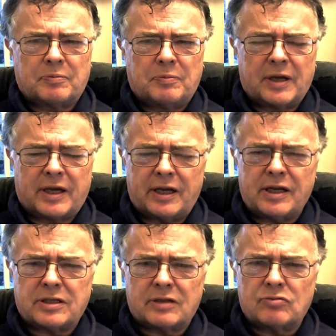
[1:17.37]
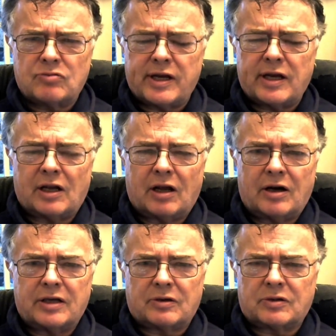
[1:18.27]

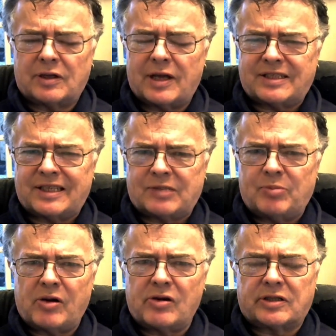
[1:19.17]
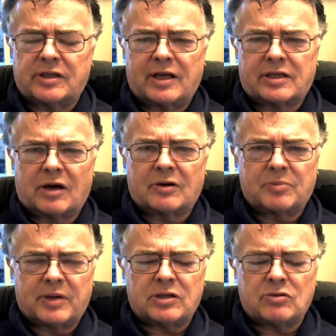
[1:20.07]
was less experienced at that time, I was
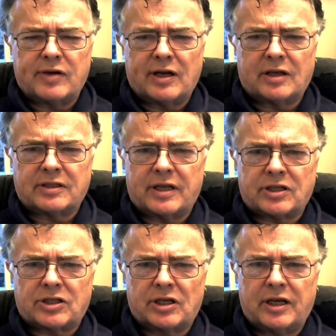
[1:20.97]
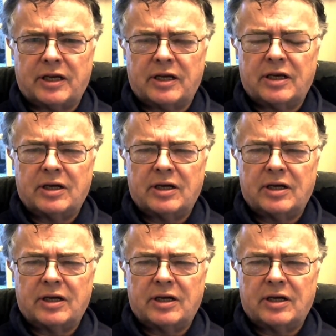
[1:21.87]
beginning to realise that actually